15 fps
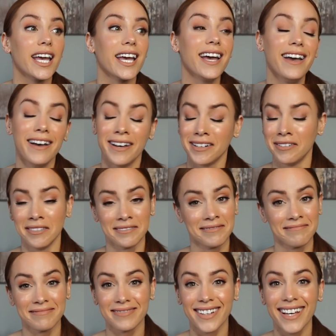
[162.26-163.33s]

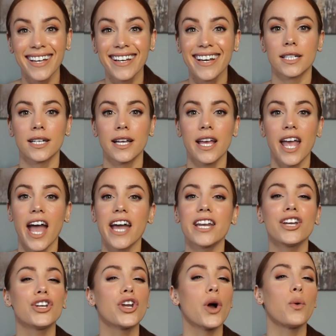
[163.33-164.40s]
I
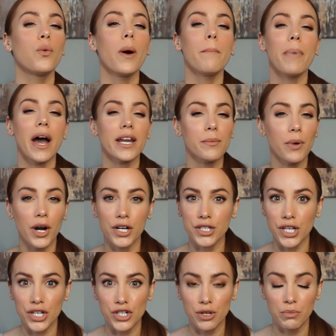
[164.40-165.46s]
didn't know what body
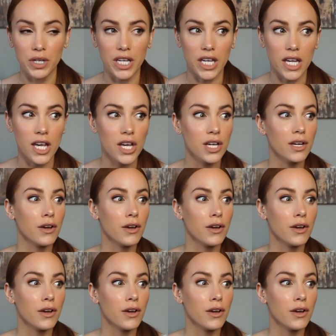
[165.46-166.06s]
parts I should be